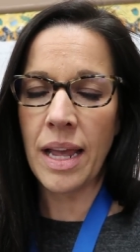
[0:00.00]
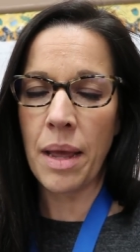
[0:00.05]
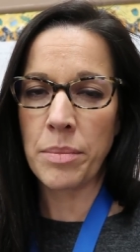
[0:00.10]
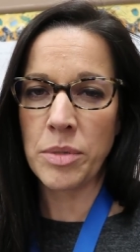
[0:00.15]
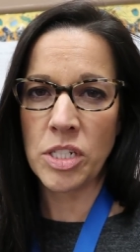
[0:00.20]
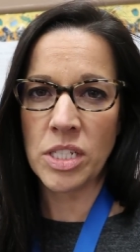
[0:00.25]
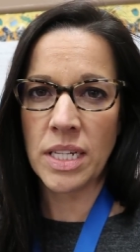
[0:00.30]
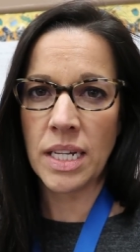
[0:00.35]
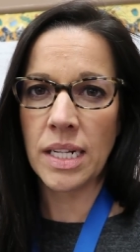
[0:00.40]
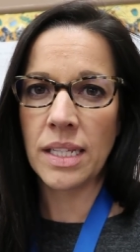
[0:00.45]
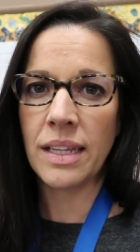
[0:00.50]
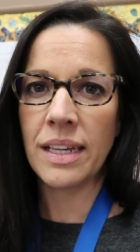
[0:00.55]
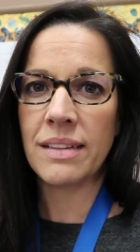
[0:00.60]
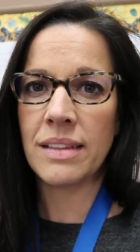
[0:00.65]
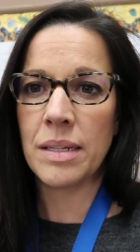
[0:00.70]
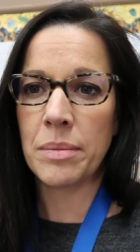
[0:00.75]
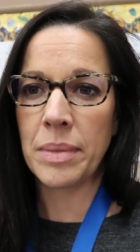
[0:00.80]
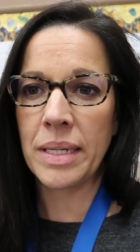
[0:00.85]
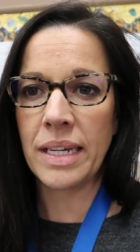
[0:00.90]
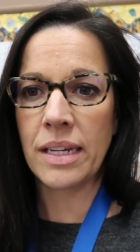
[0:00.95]
I'm just gonna let
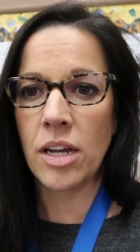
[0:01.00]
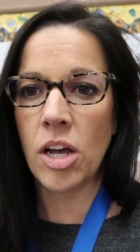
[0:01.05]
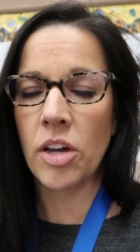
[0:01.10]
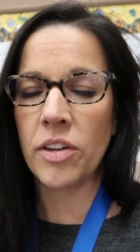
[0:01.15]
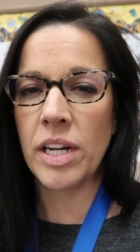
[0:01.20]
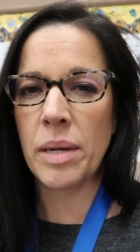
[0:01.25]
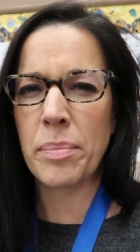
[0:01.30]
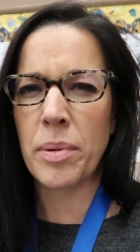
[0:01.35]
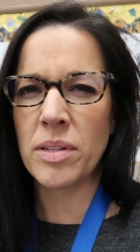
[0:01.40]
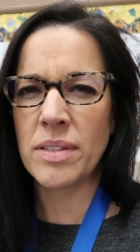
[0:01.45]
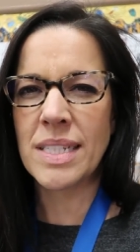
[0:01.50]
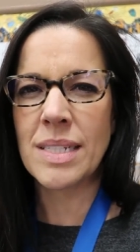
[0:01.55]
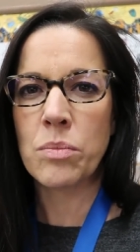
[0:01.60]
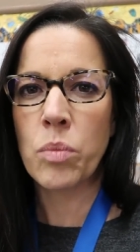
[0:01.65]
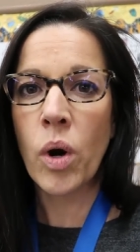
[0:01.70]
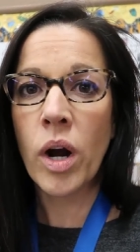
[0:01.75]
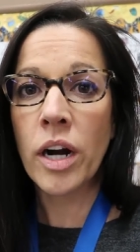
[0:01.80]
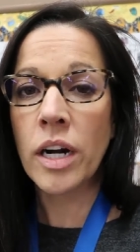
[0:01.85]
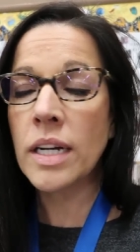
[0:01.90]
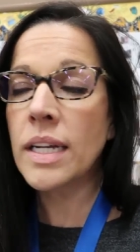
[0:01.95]
them get caught up on some
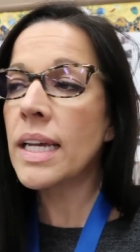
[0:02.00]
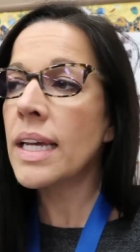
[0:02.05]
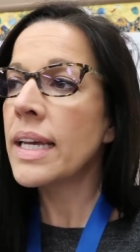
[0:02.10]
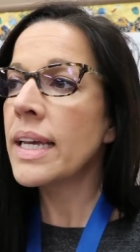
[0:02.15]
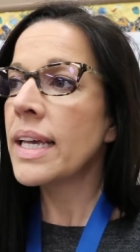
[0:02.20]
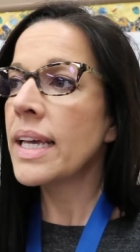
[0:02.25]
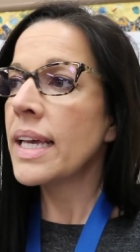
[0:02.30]
work.